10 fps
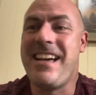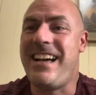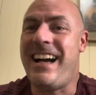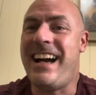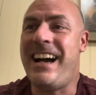
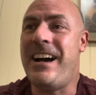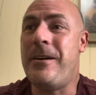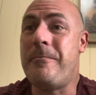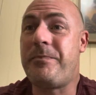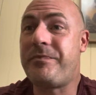
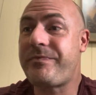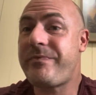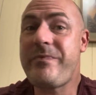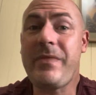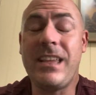So
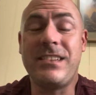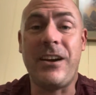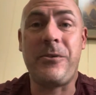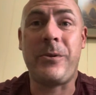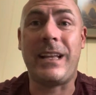
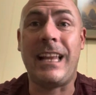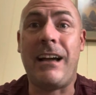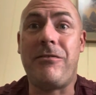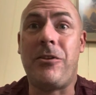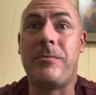quick
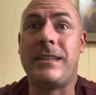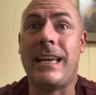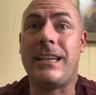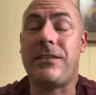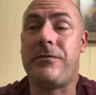life
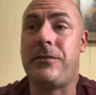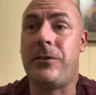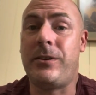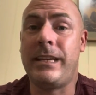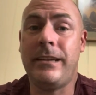update
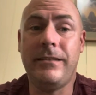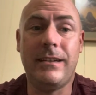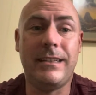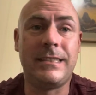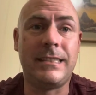for you.
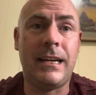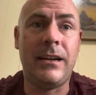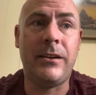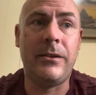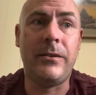
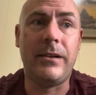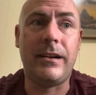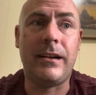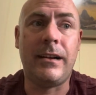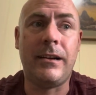So
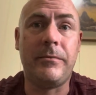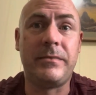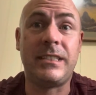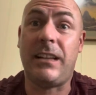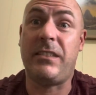
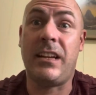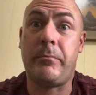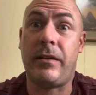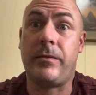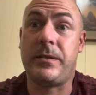still haven't heard
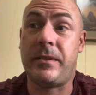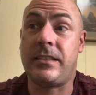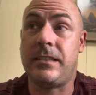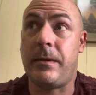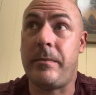back from the
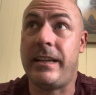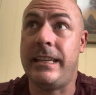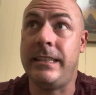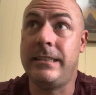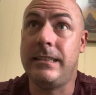specialist about my
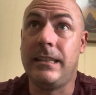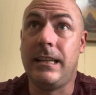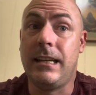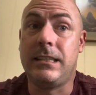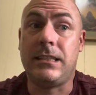ears.
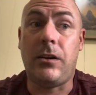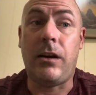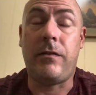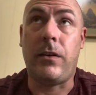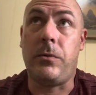So
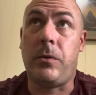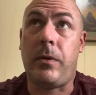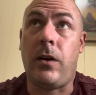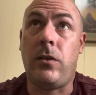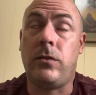I found them up
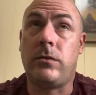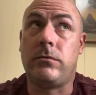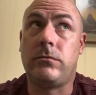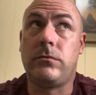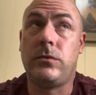on
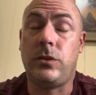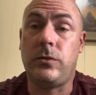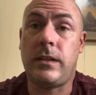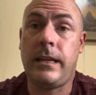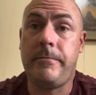
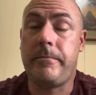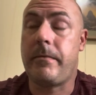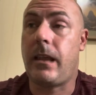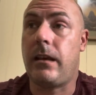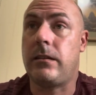Tuesday
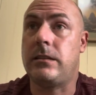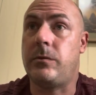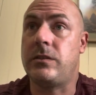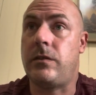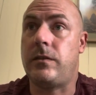because I
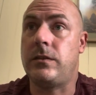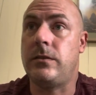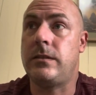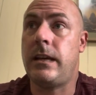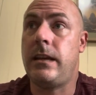was off on
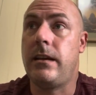Tuesday.